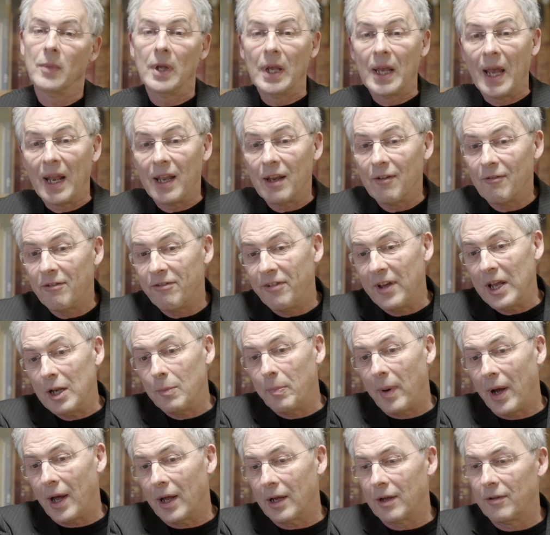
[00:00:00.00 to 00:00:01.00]
getting
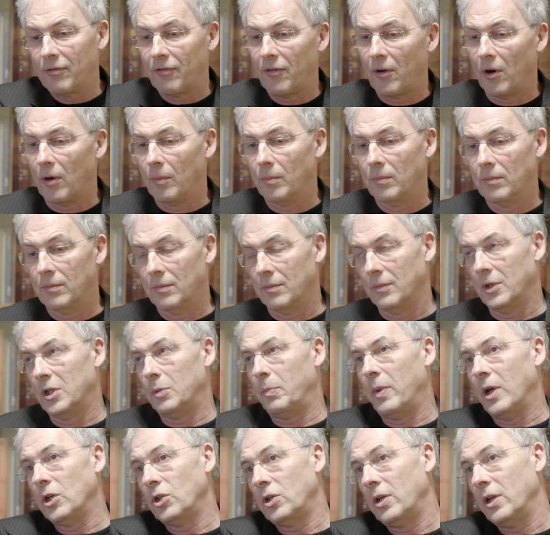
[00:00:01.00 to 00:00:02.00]
feedback from
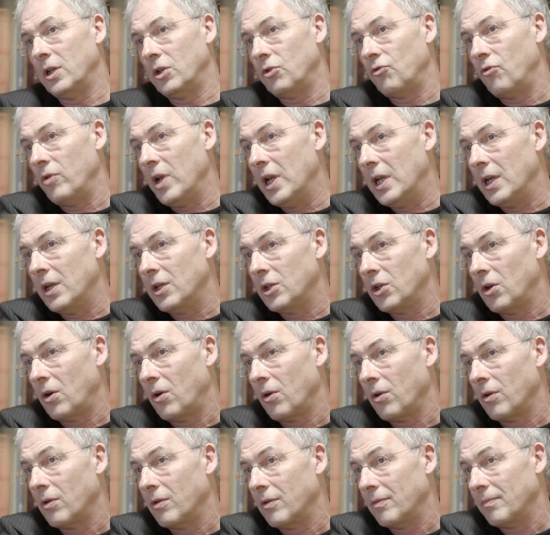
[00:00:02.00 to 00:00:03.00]
specialist readers
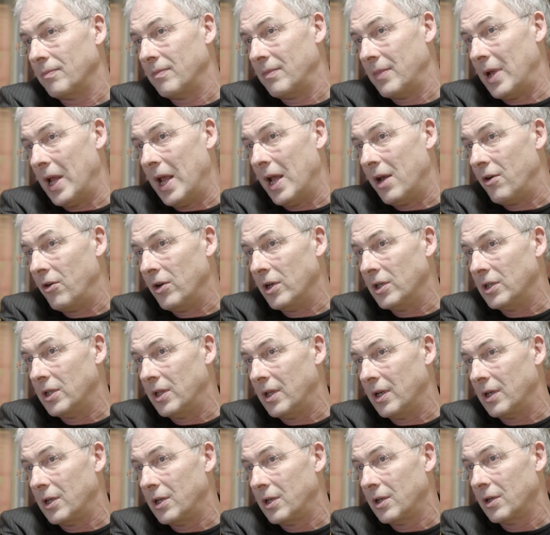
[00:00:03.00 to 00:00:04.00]
on areas
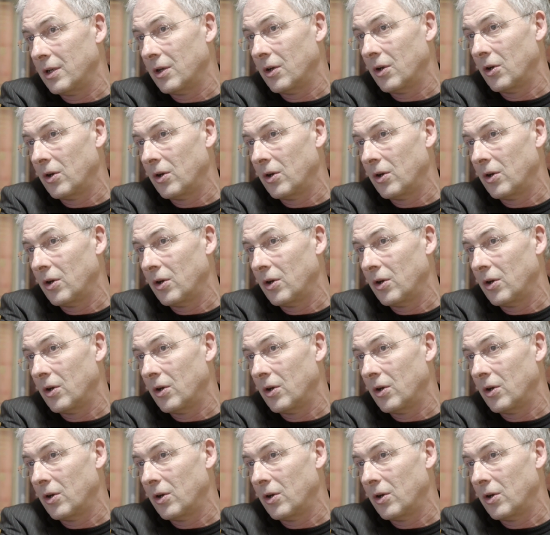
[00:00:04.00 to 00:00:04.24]
that